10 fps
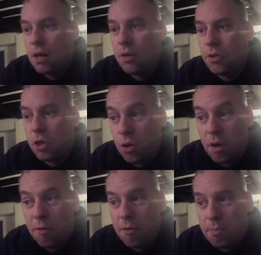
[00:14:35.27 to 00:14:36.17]
The
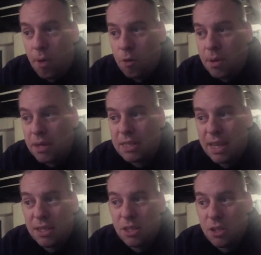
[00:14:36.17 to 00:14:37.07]
unit for moments
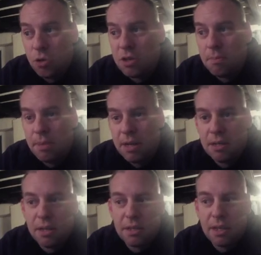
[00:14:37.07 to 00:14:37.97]
is Newton
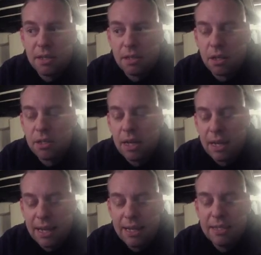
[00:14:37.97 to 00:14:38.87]
meters. It's such an
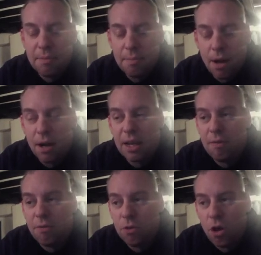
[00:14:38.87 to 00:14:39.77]
easy mark.
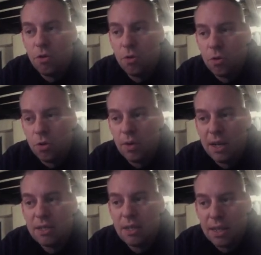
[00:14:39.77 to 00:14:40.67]
If you know your
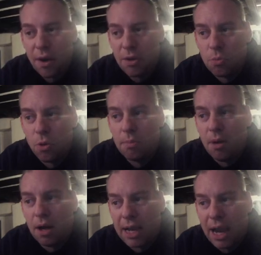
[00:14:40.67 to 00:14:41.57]
units, there is 1
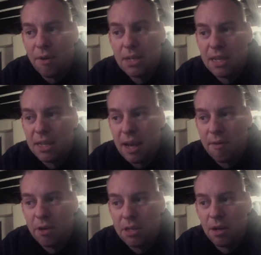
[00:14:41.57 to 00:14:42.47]
mark guaranteed
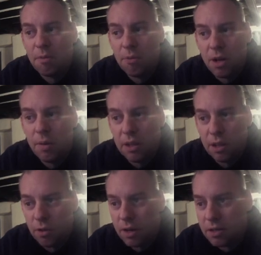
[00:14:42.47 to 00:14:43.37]
every time for knowing the
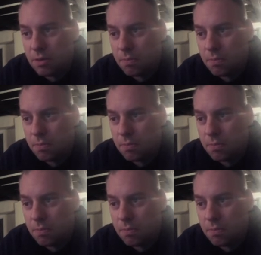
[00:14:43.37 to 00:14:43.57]
units.